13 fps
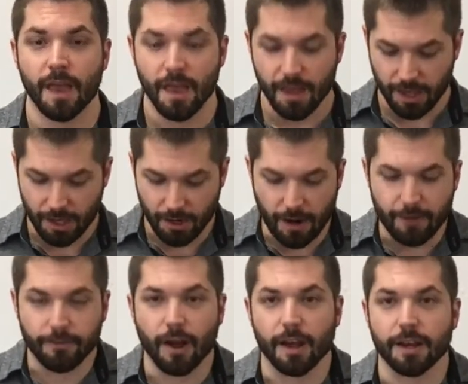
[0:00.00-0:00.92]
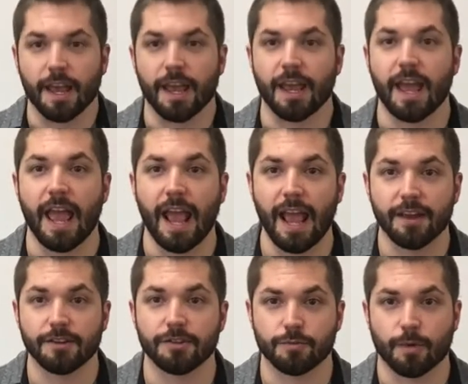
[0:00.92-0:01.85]
Here I've got a
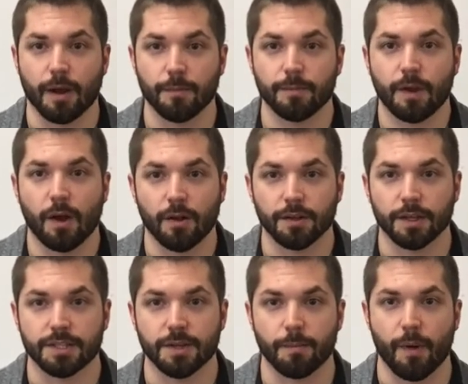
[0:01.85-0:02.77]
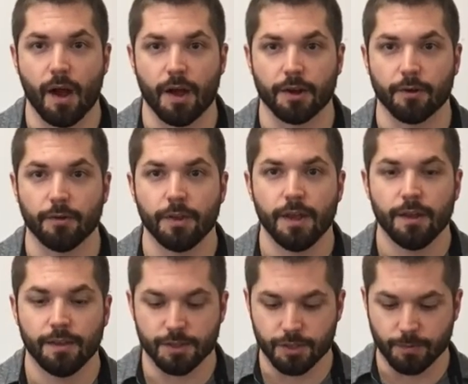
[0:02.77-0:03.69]
hand drum called a tabano
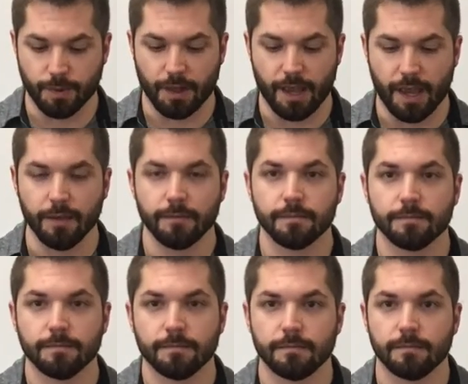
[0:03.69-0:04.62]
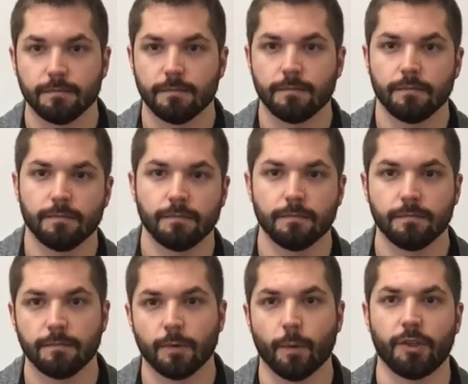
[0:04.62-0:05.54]
that you play
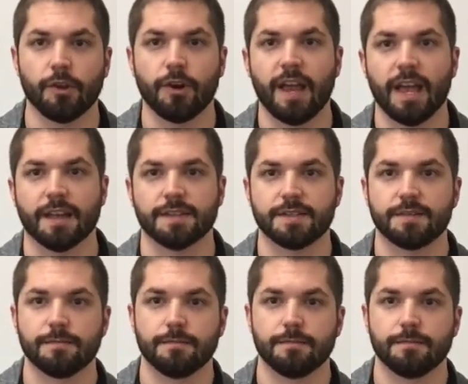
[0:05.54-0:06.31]
with your hands.